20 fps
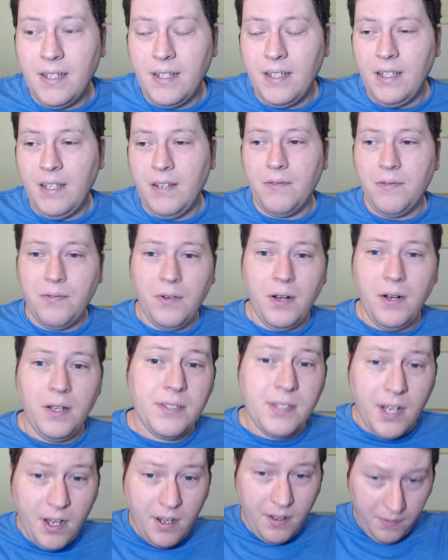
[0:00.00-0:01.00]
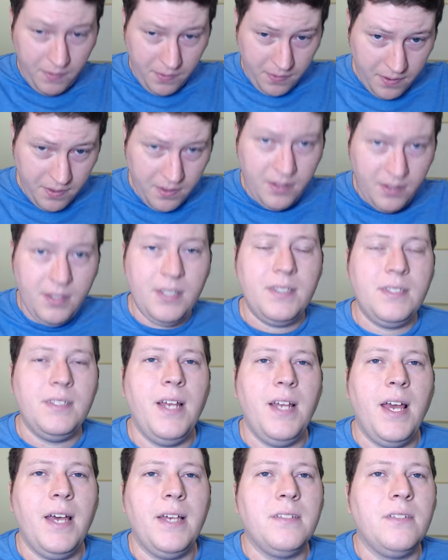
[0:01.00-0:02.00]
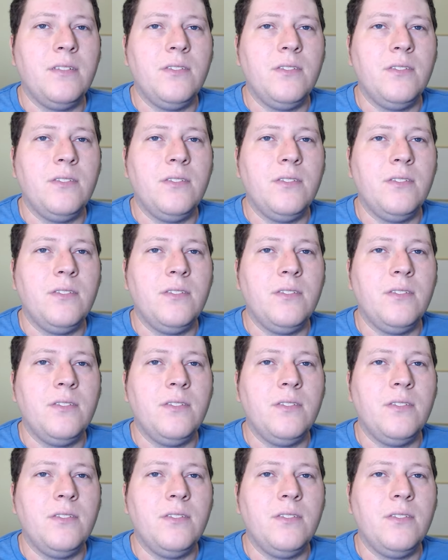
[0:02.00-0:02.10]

in front of this desk,